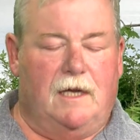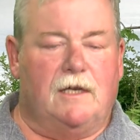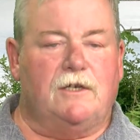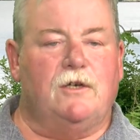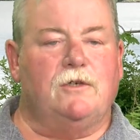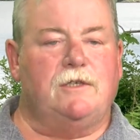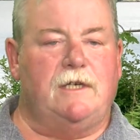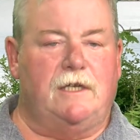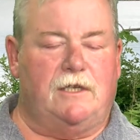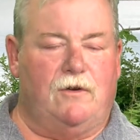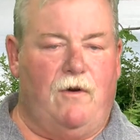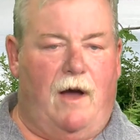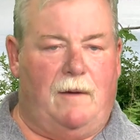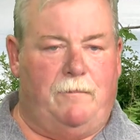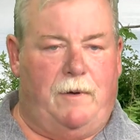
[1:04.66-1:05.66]
usually at the
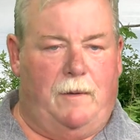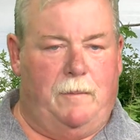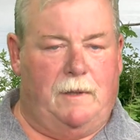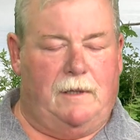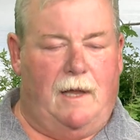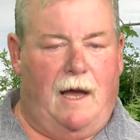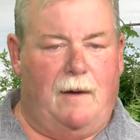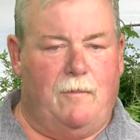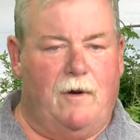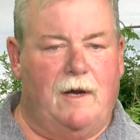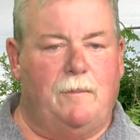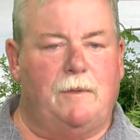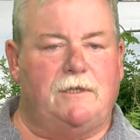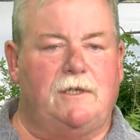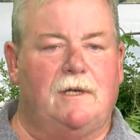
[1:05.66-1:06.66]
Groton Public Library,
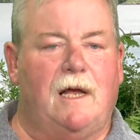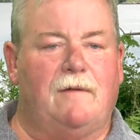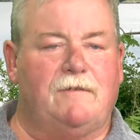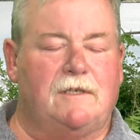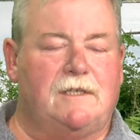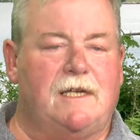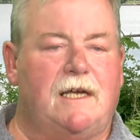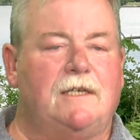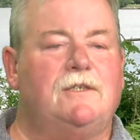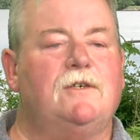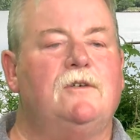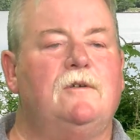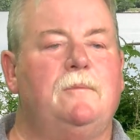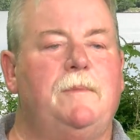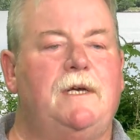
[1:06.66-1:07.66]
but you'll have to stay
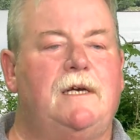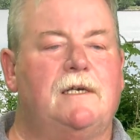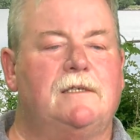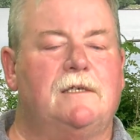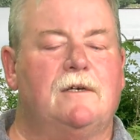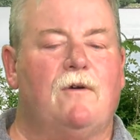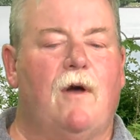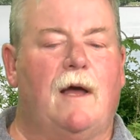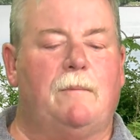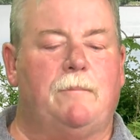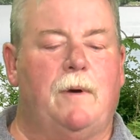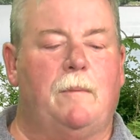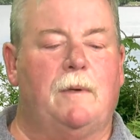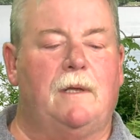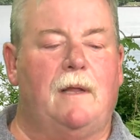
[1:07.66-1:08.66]
tuned because the Groton
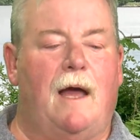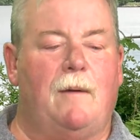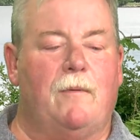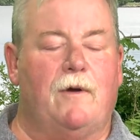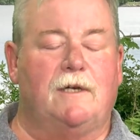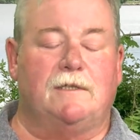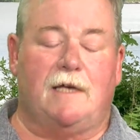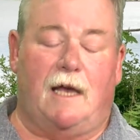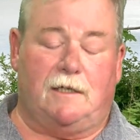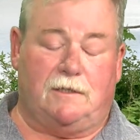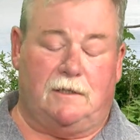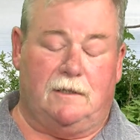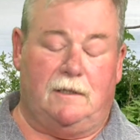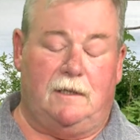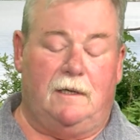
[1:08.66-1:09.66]
Public Library is
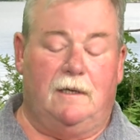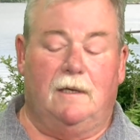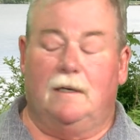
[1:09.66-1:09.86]
actually